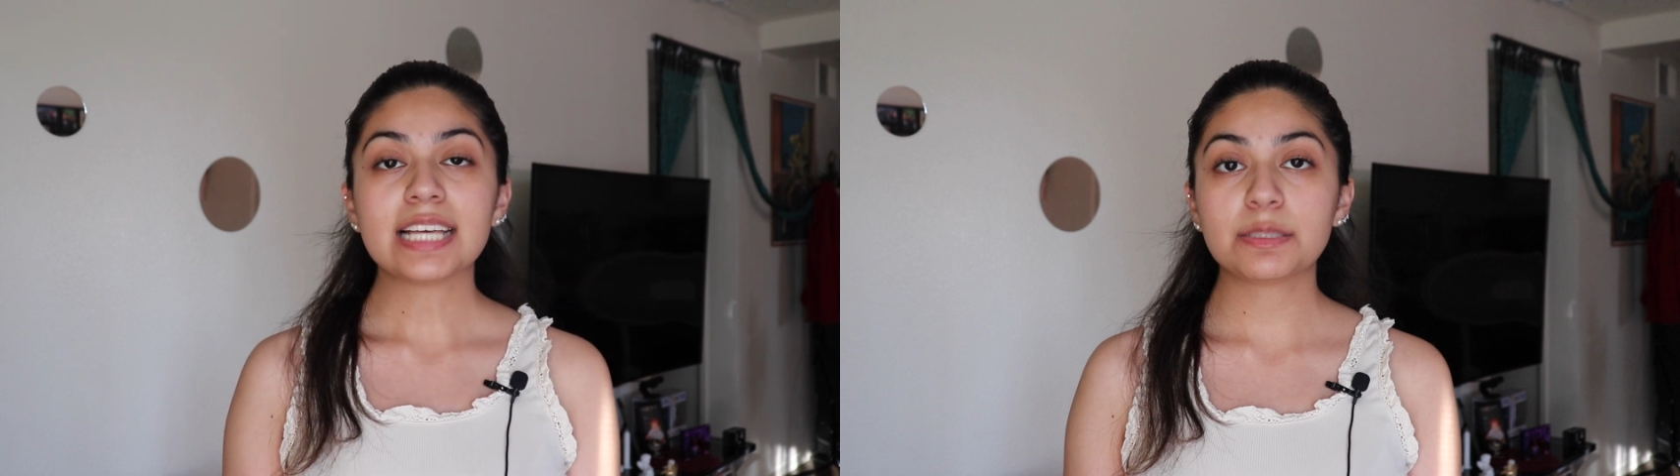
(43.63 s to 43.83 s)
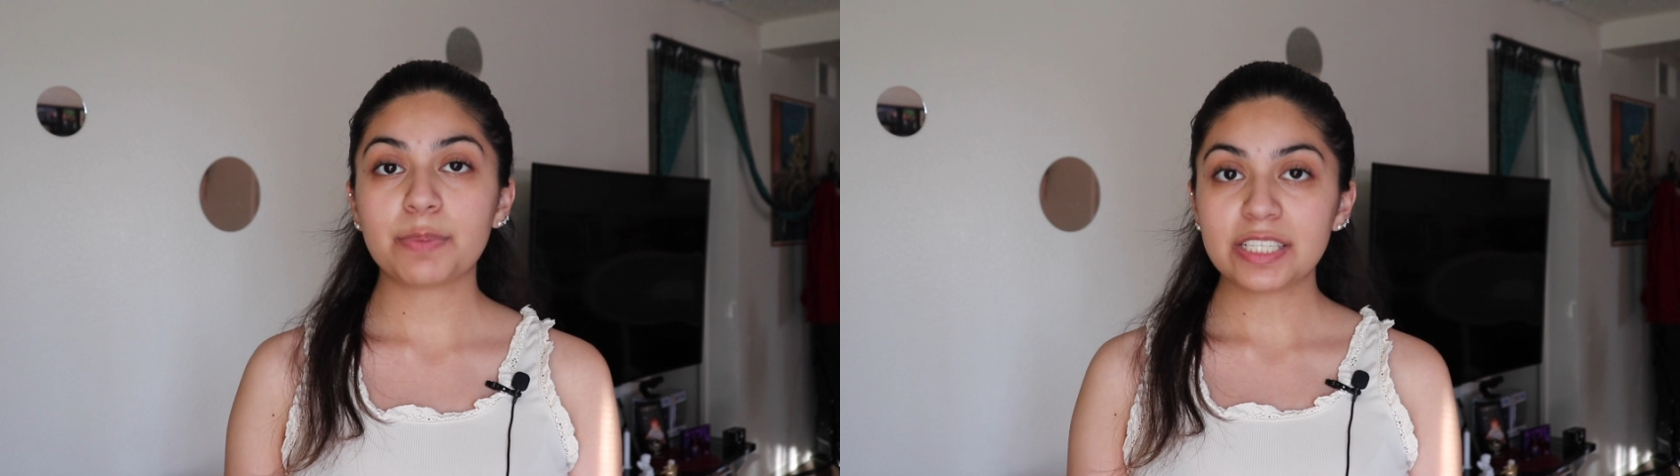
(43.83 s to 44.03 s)

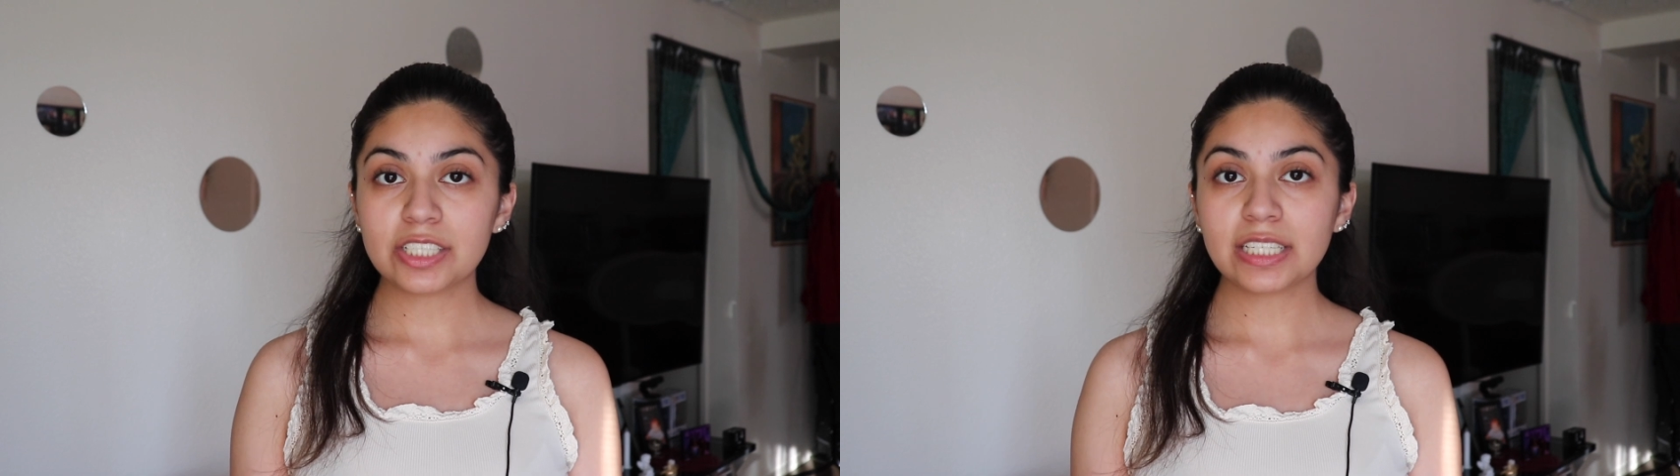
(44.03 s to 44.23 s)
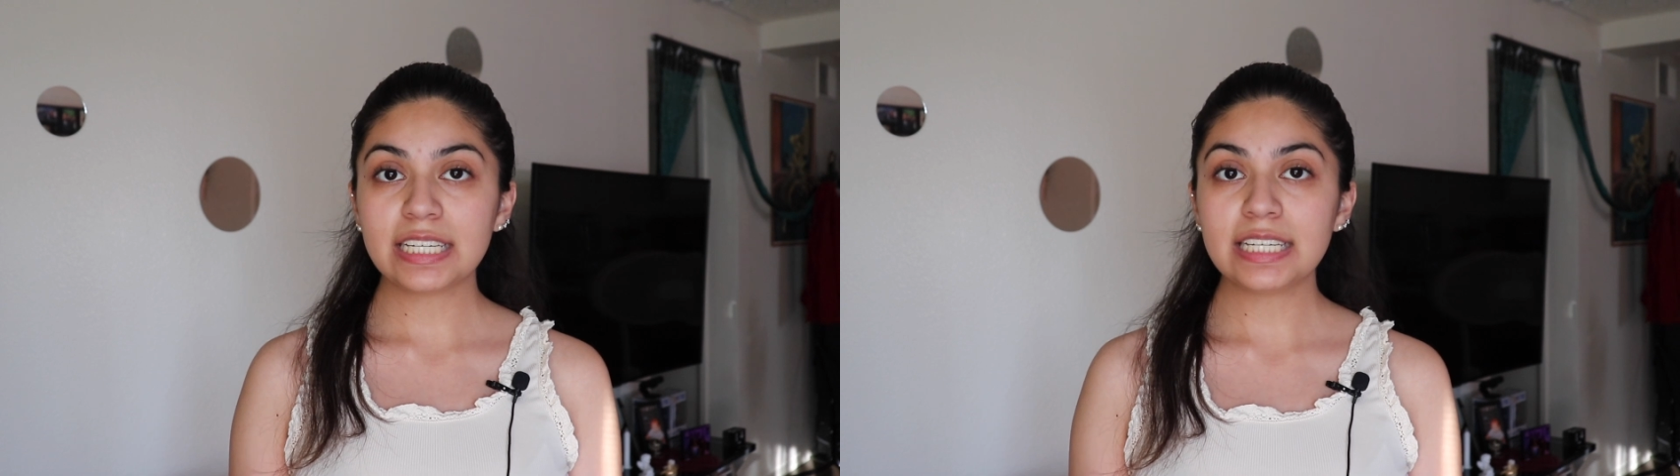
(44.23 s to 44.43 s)

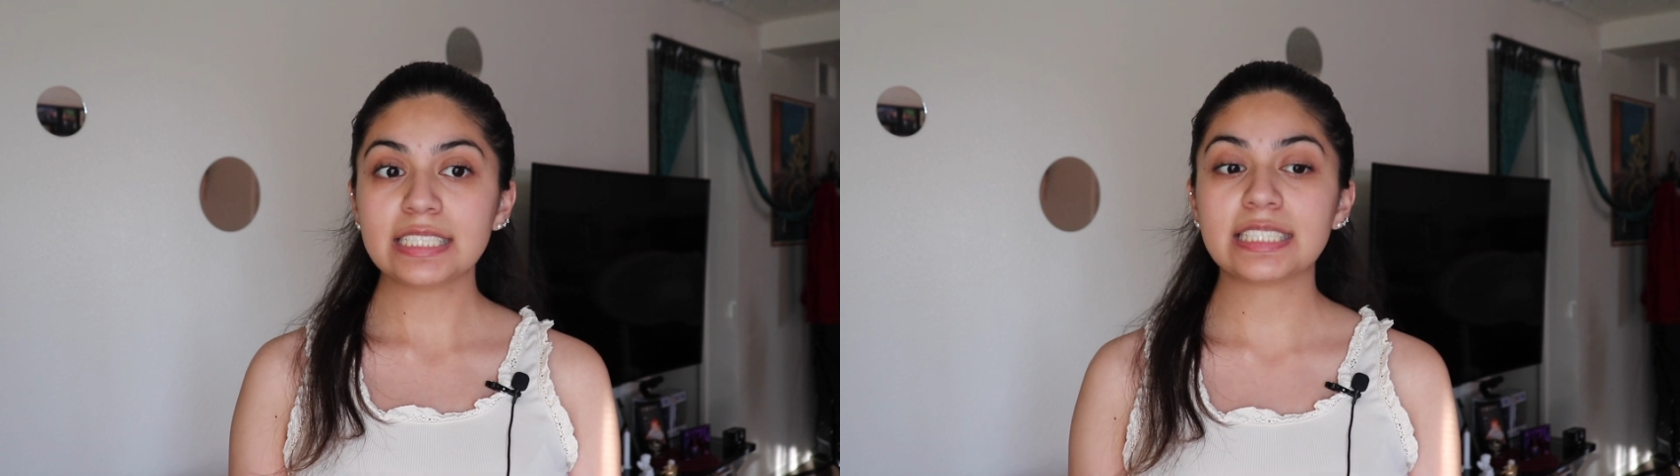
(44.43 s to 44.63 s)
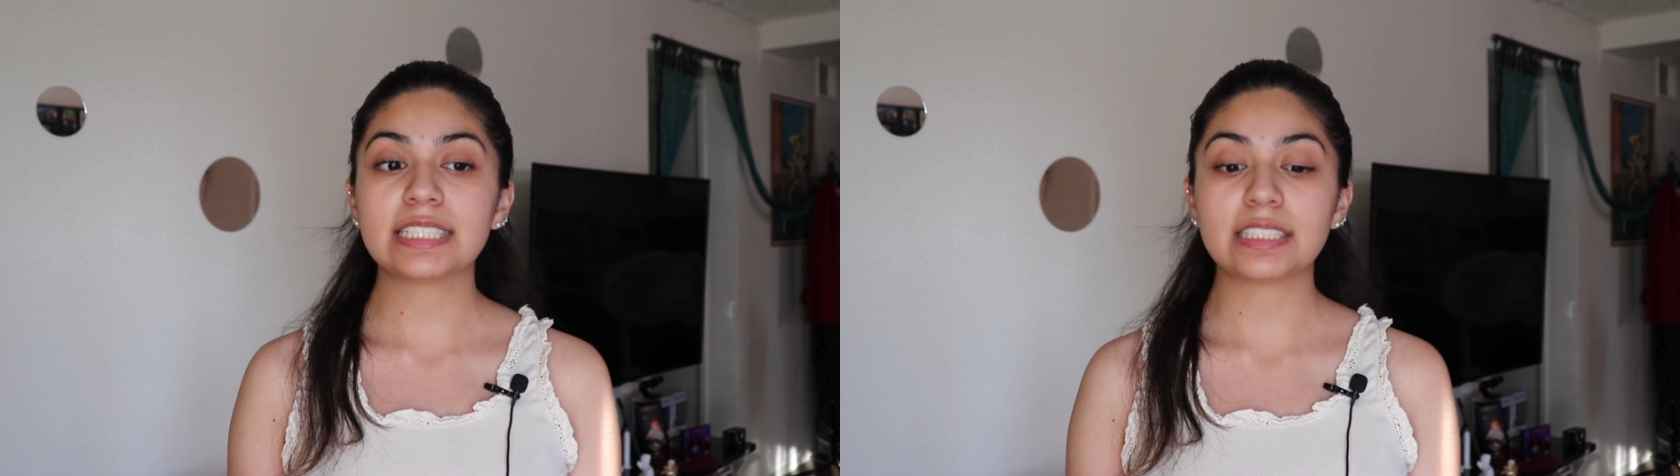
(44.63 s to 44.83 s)

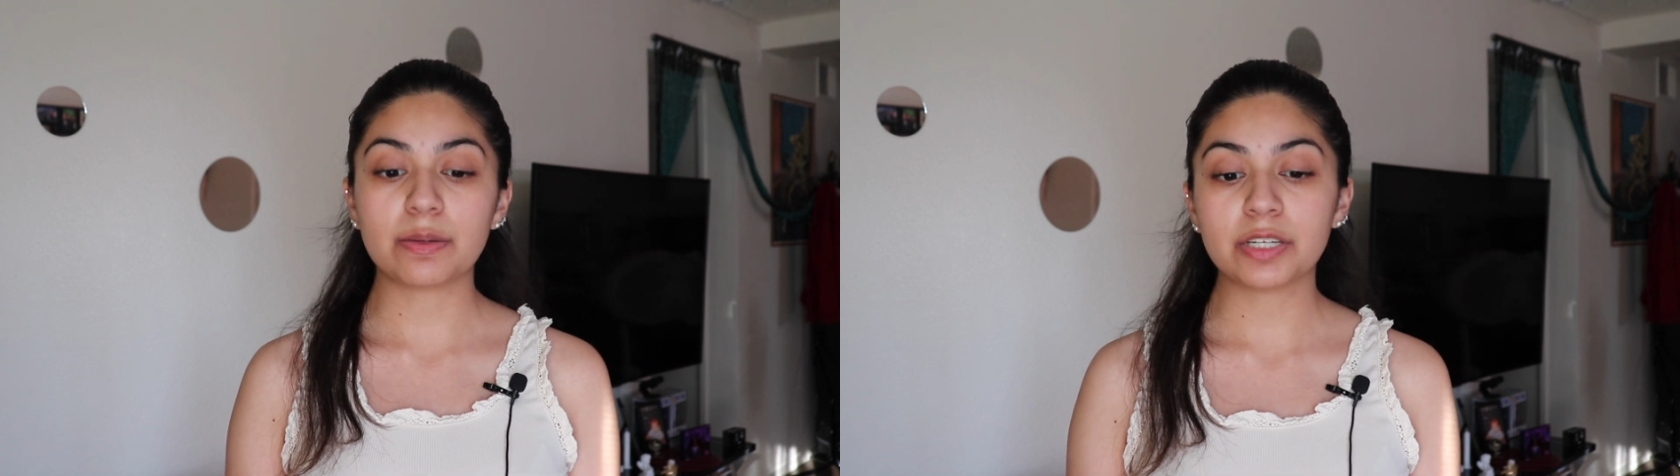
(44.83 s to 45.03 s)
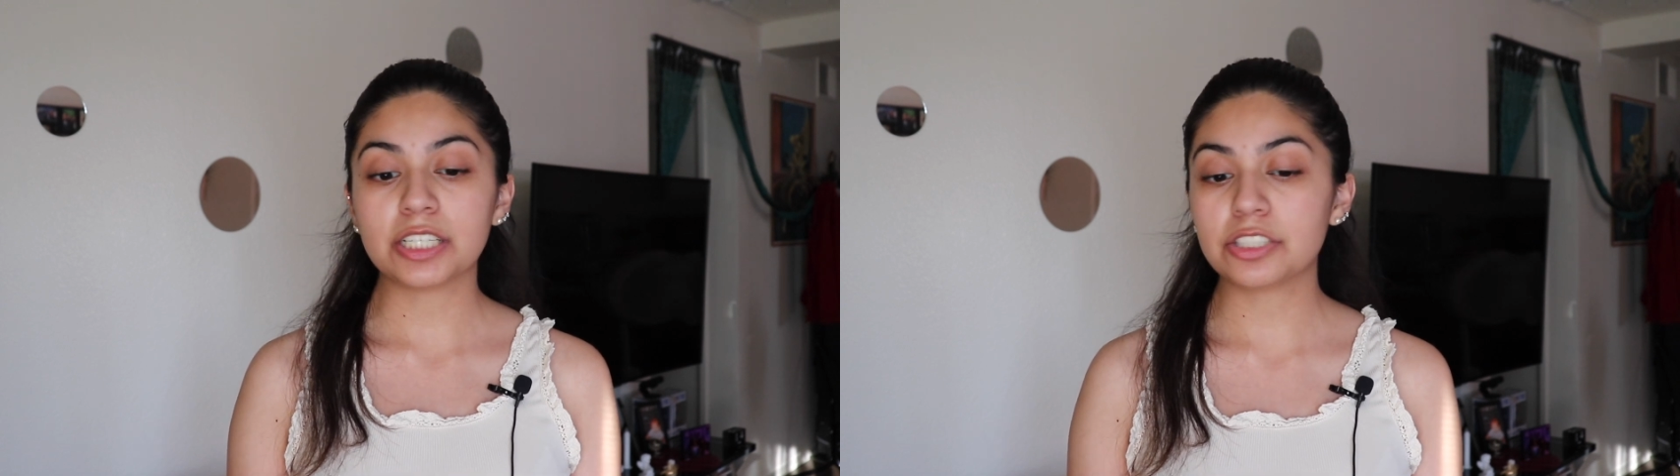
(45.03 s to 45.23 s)
especially since
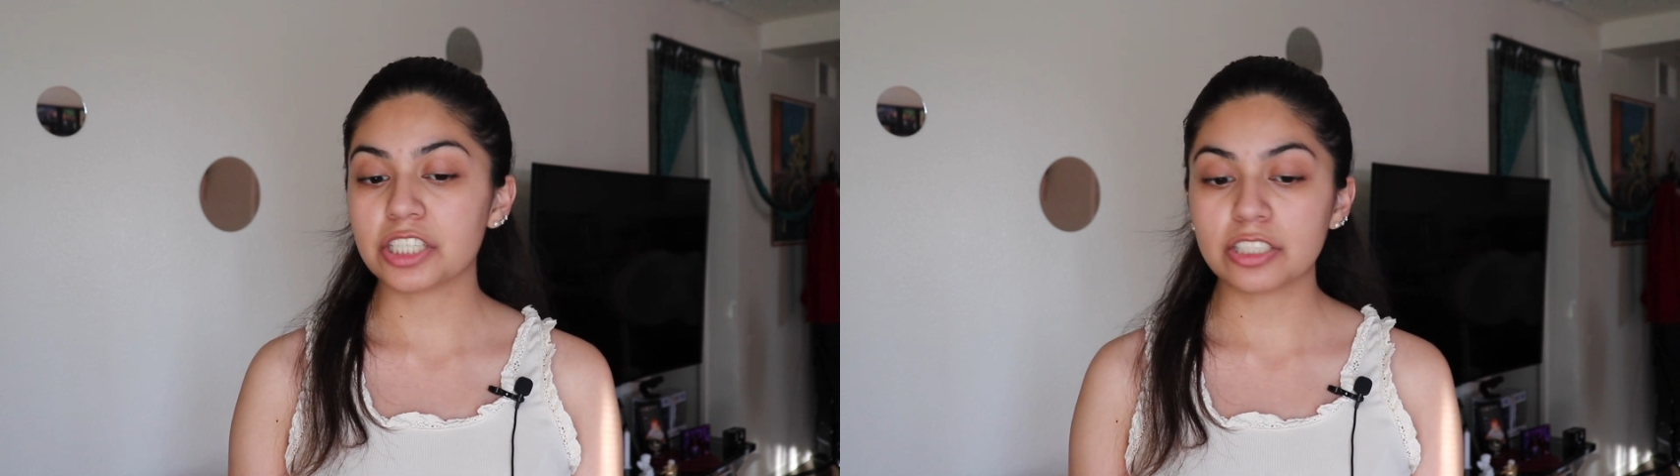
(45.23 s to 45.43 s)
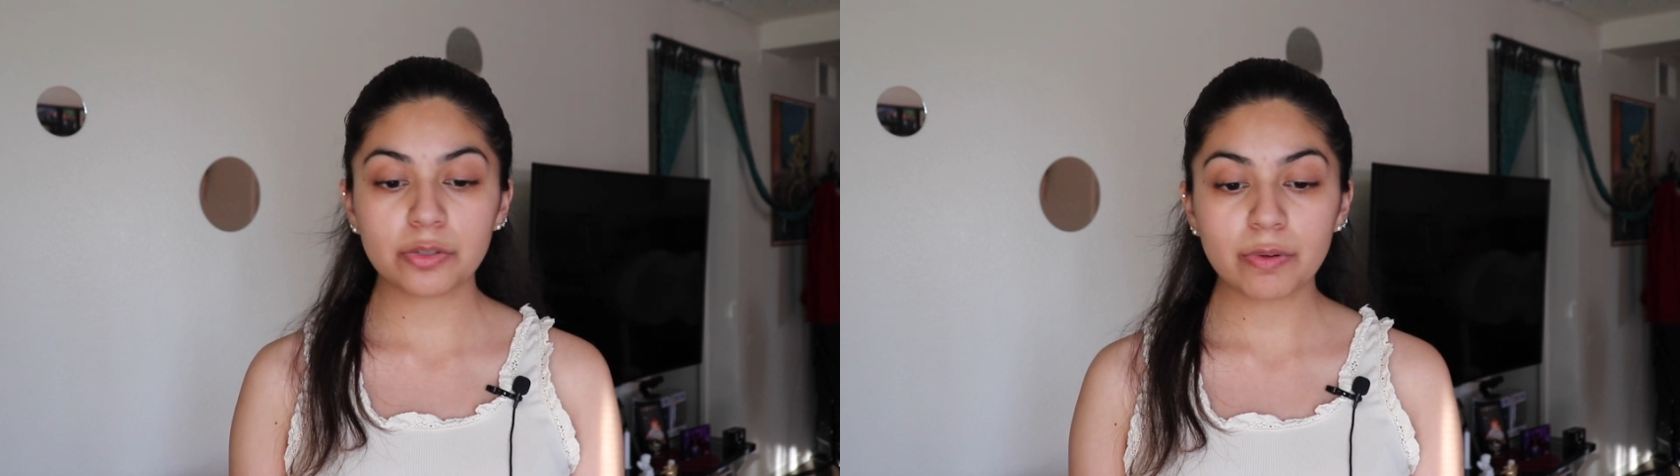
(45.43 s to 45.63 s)
summer is
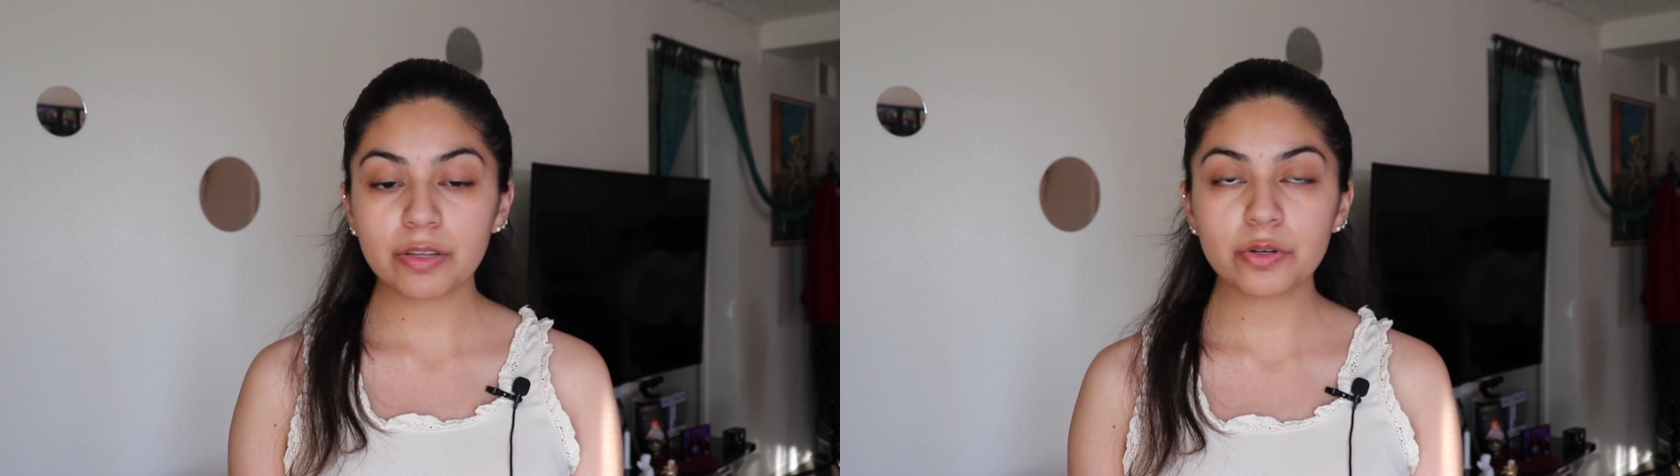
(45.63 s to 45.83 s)
just around